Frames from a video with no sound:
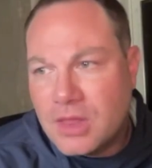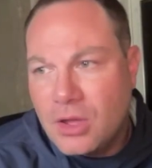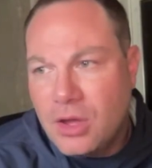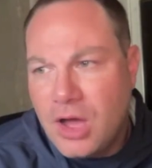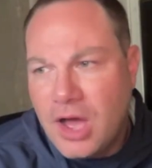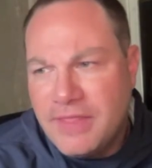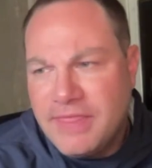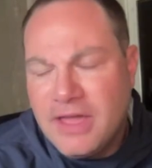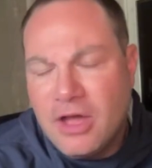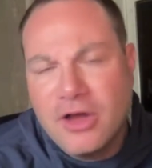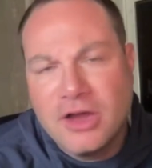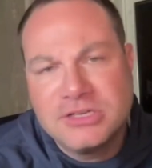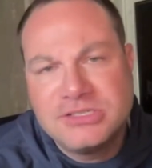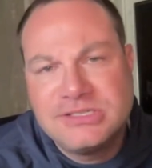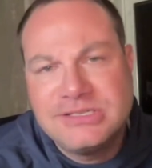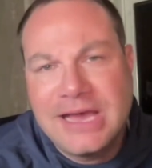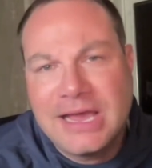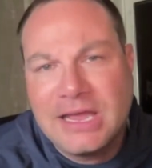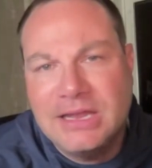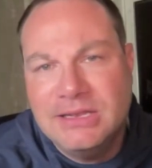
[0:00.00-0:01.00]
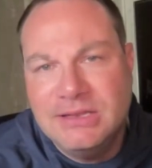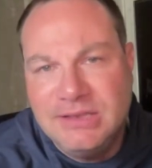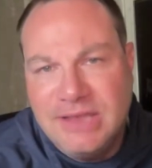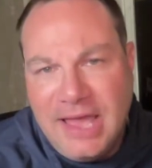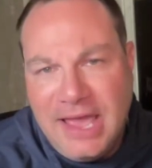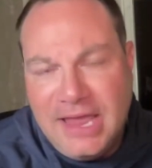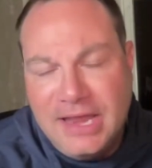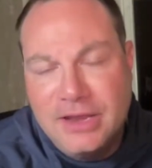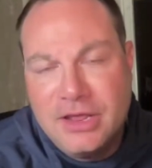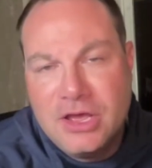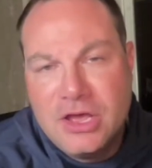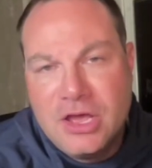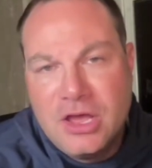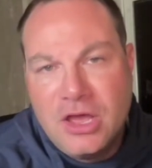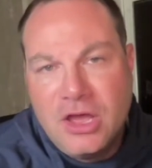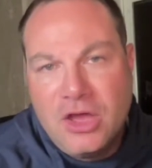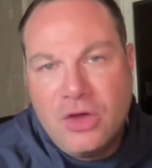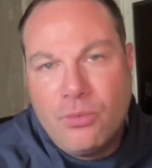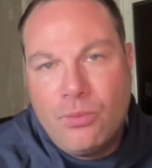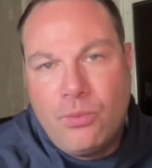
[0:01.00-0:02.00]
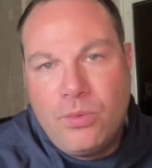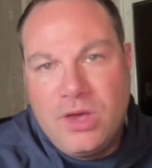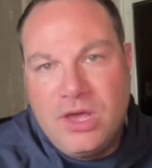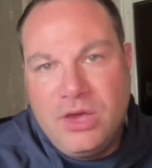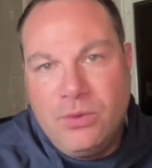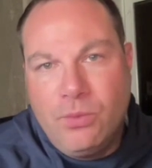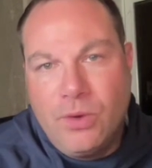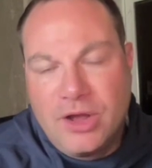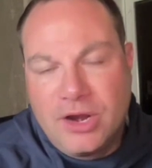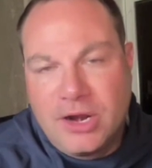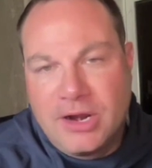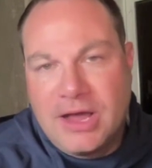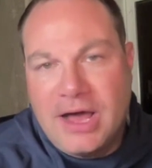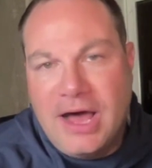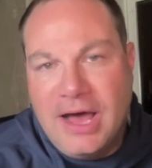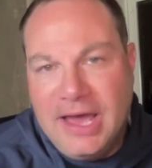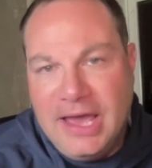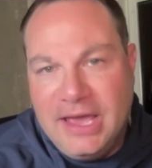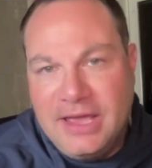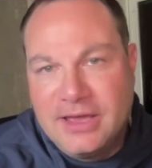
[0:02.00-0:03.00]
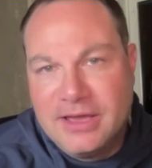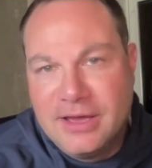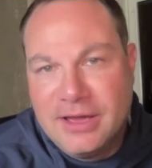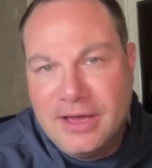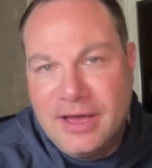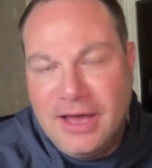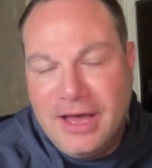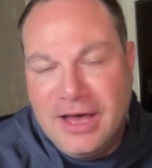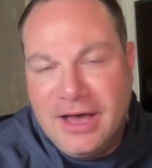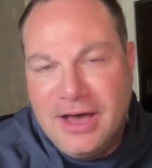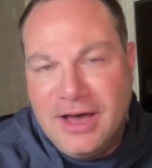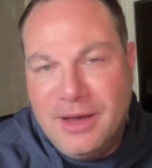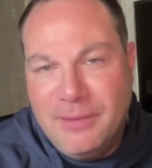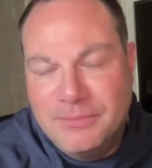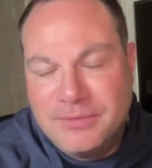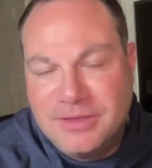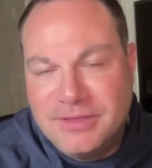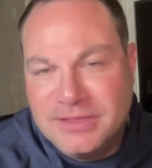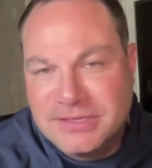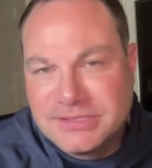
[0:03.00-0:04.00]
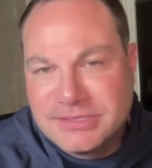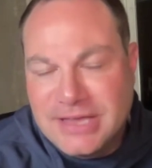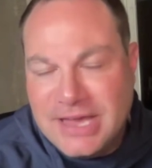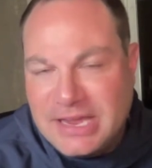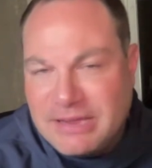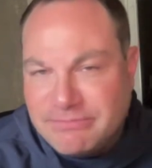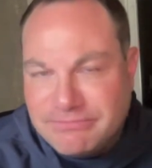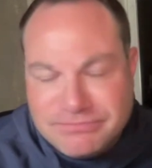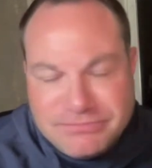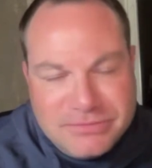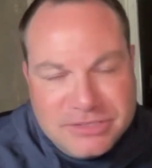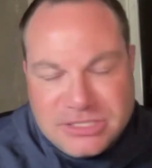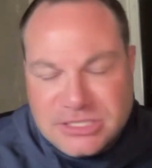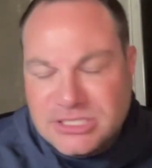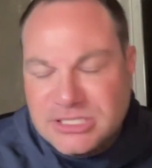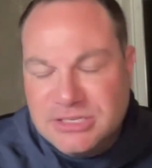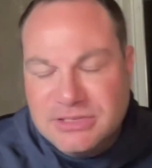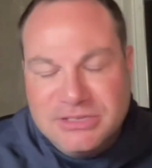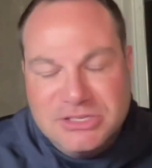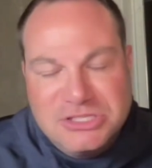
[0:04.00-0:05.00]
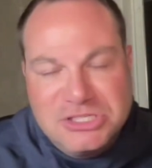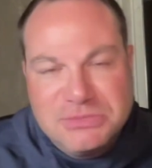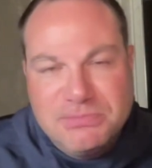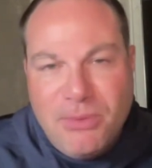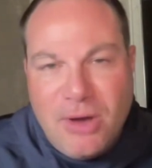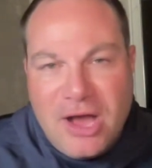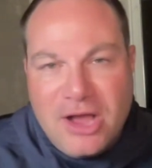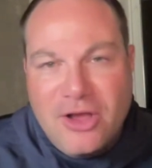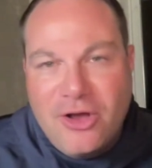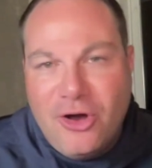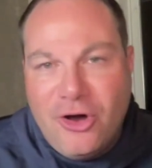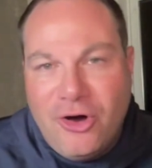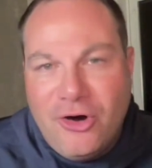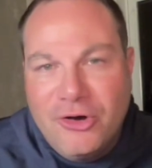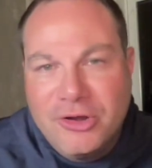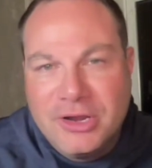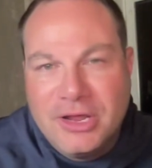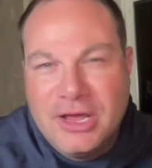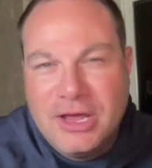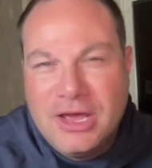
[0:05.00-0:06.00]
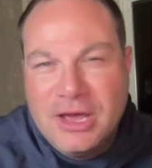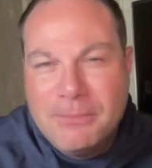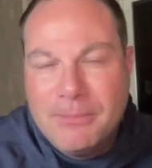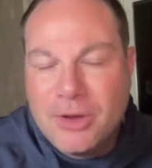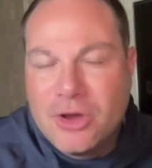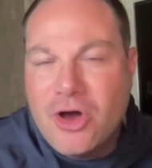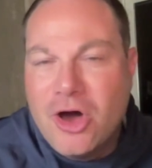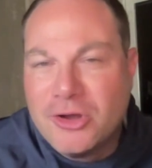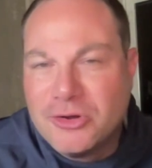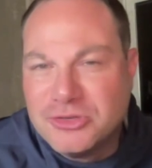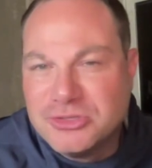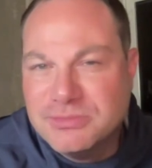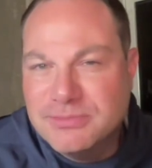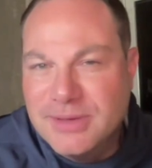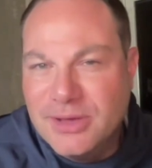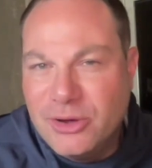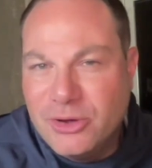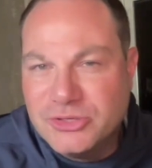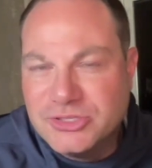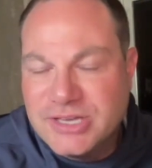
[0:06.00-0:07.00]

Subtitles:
I think our second date, we went on a hike to this spot called McConnell's Mills.